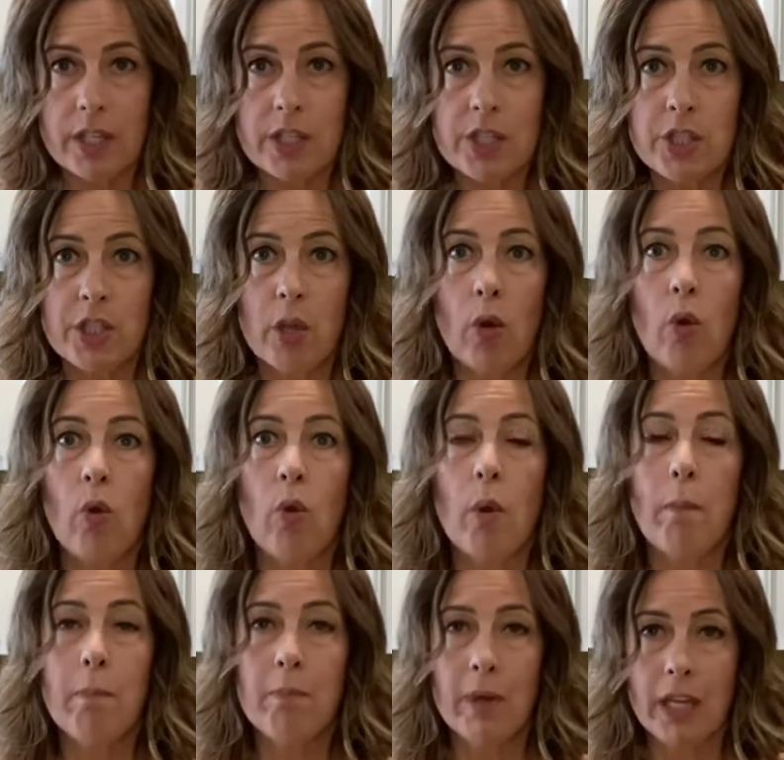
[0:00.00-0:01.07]
So
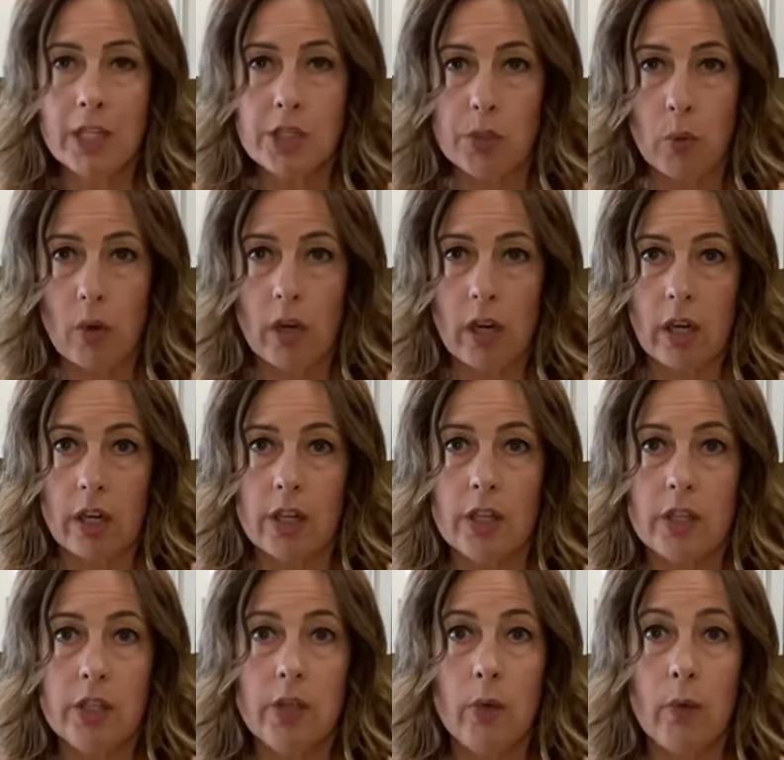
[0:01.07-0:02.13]
make sure
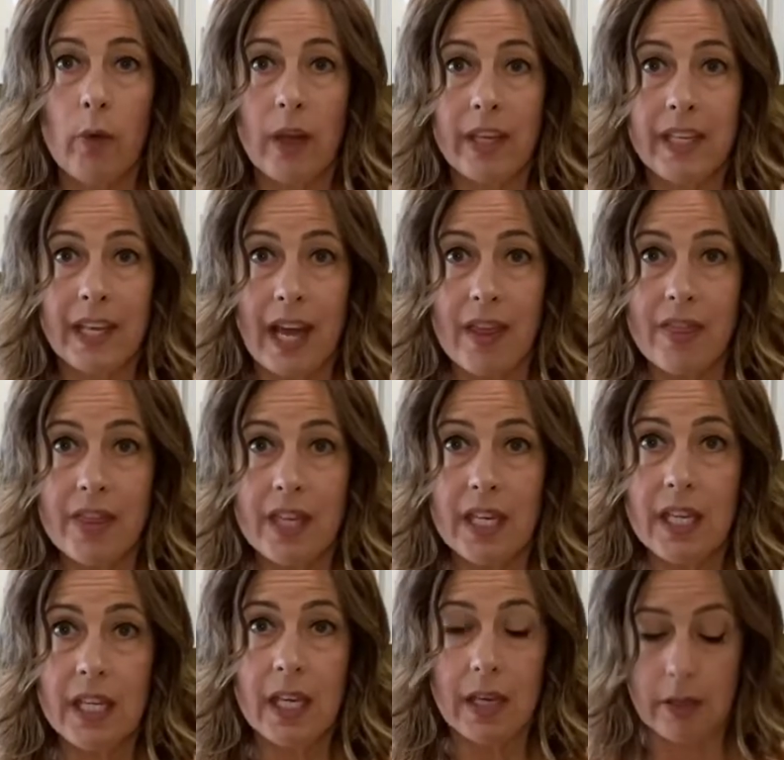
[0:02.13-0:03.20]
you get
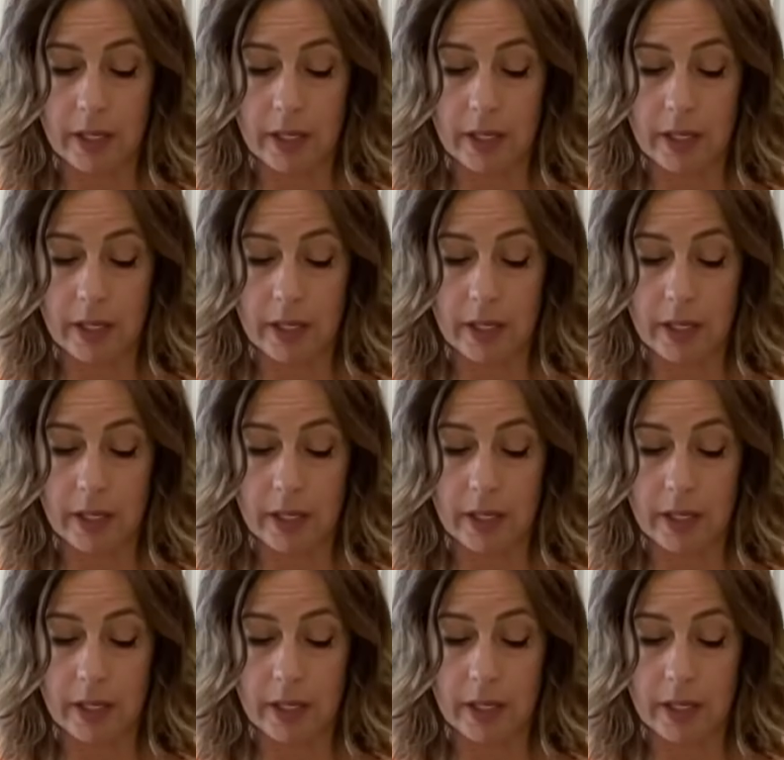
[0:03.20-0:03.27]
the